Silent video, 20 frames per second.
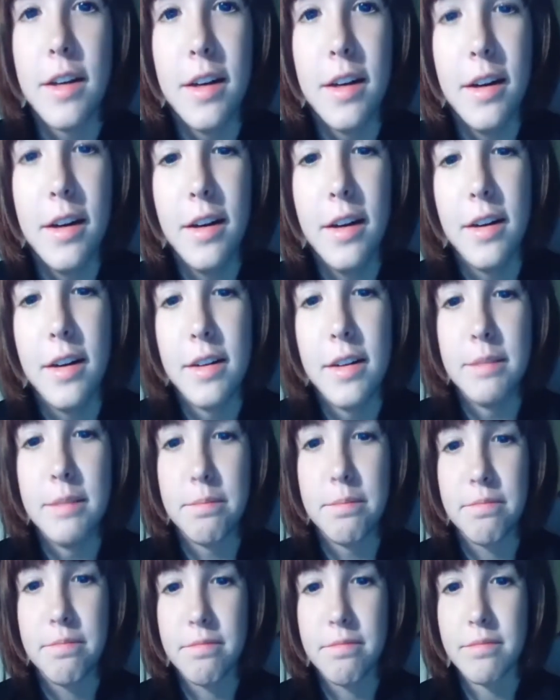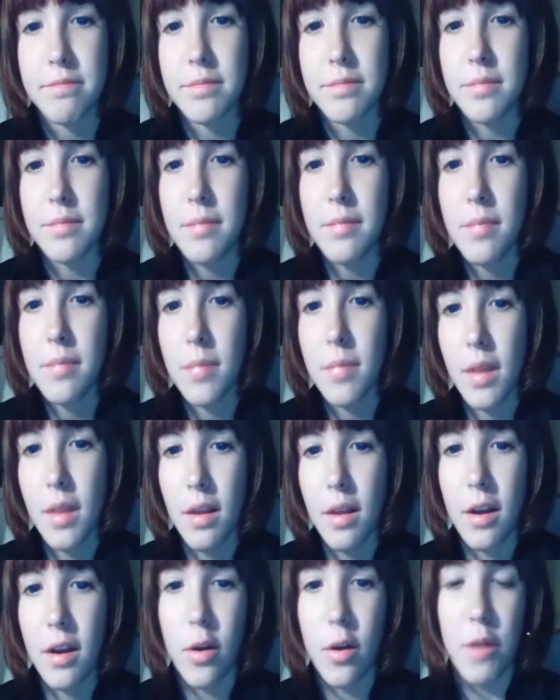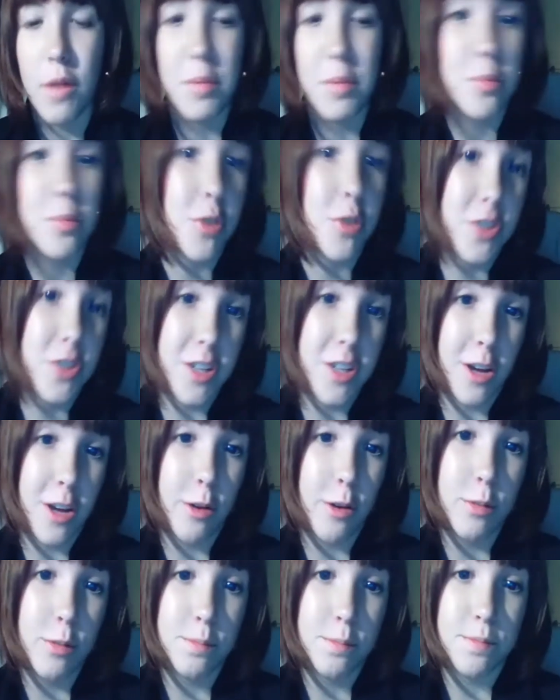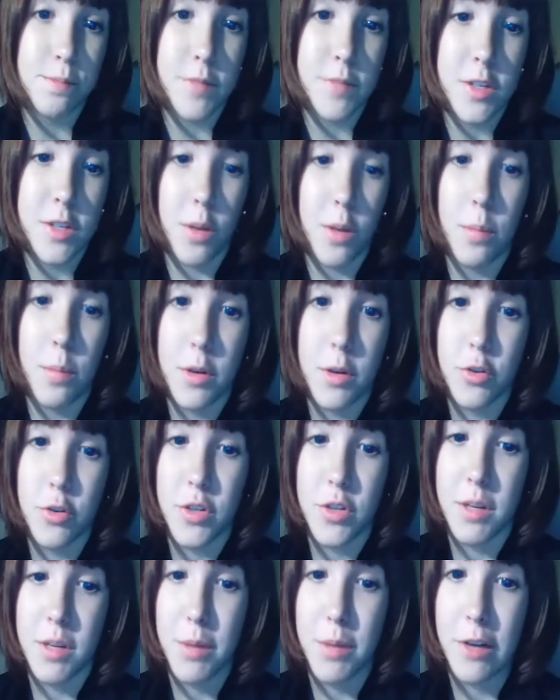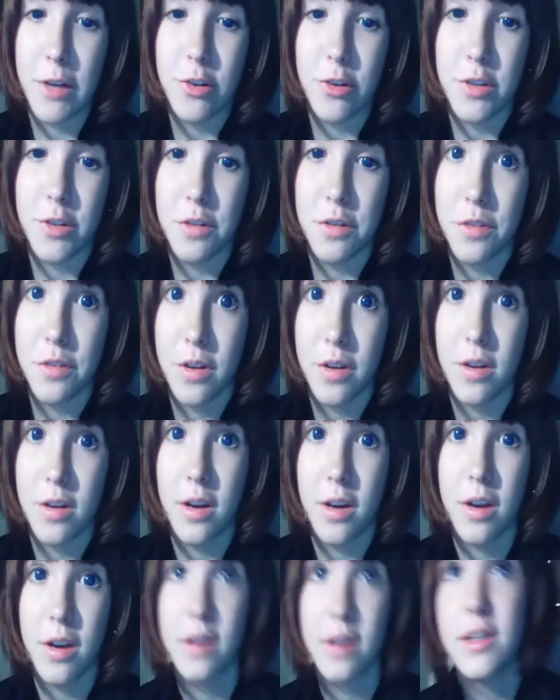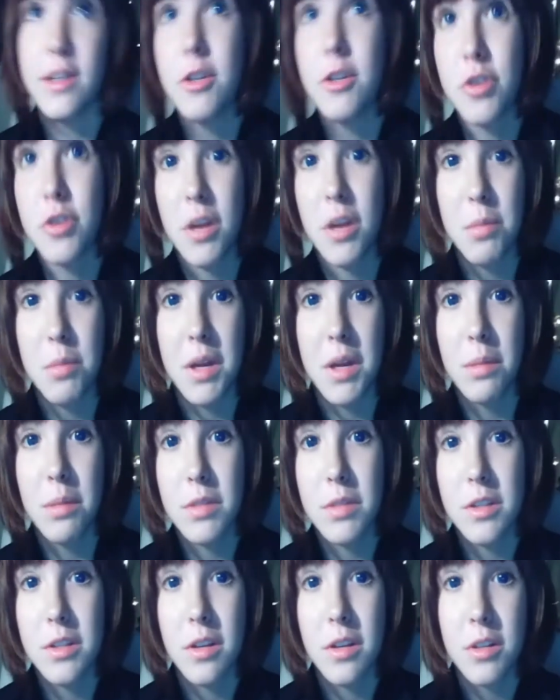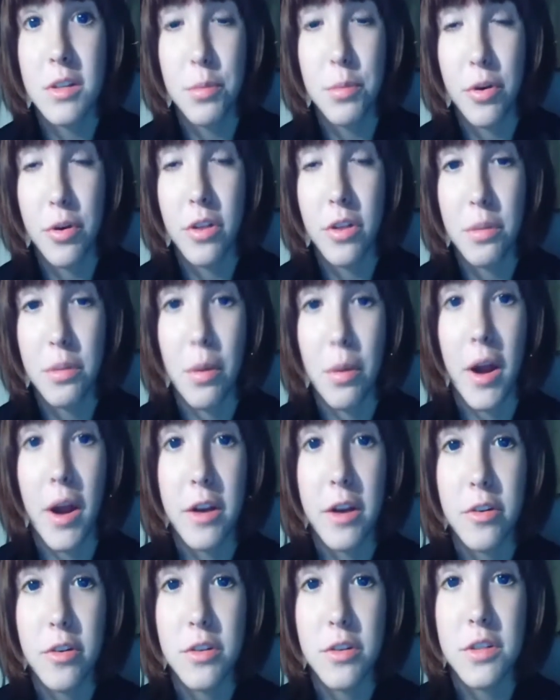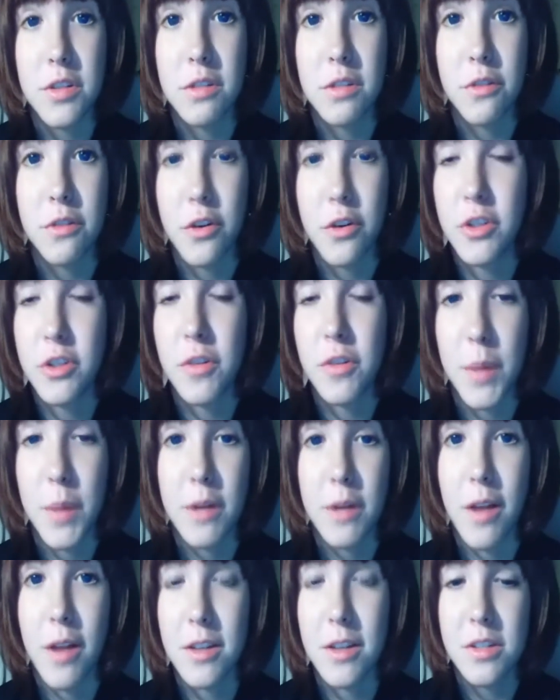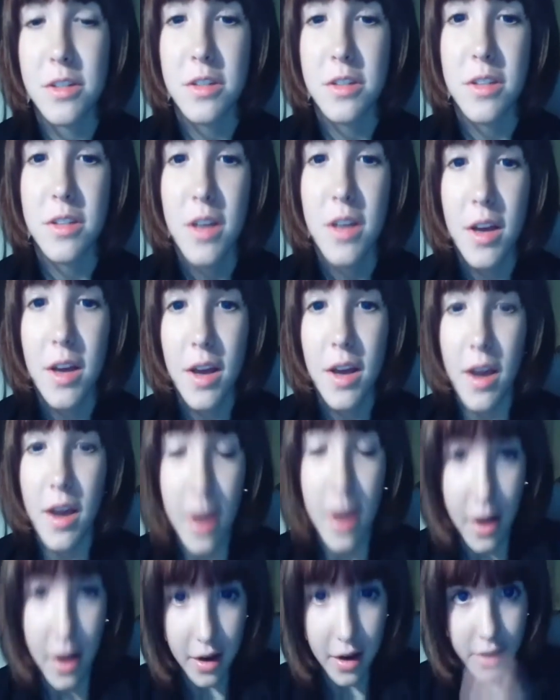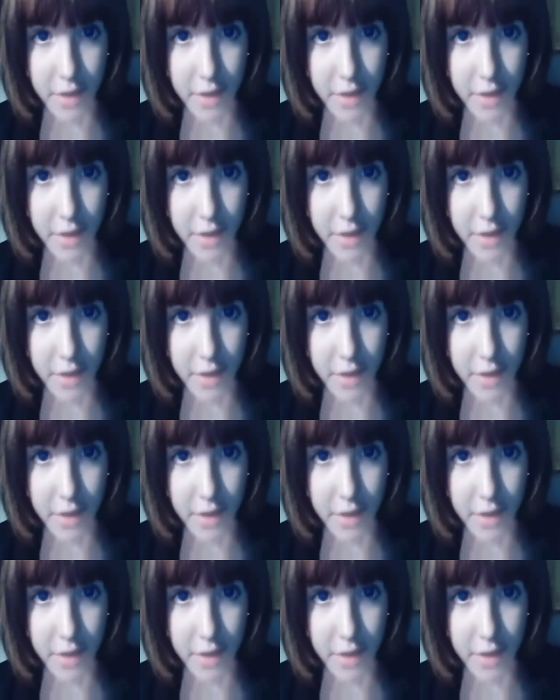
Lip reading: And I've been printing out some interesting pictures of internet memes to put on the binders for each of my classes. And